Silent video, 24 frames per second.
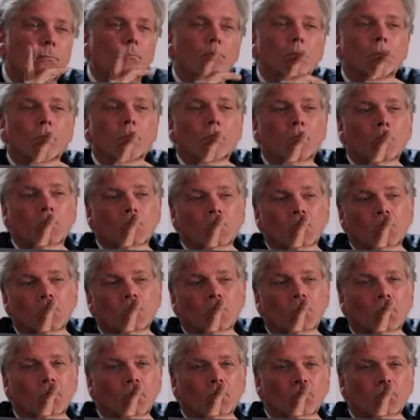
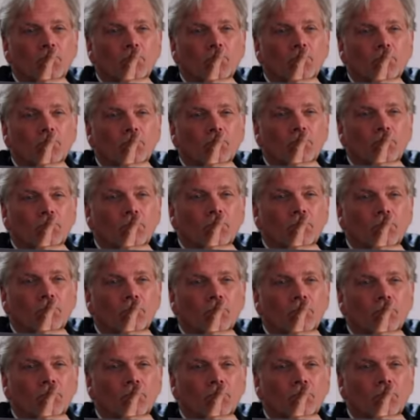
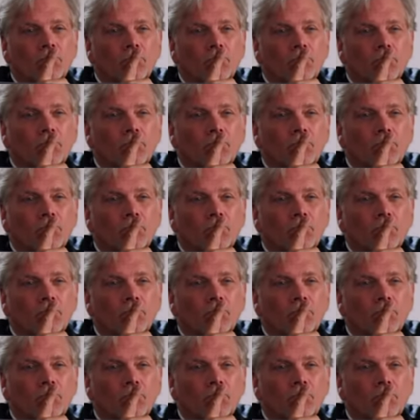[no speech]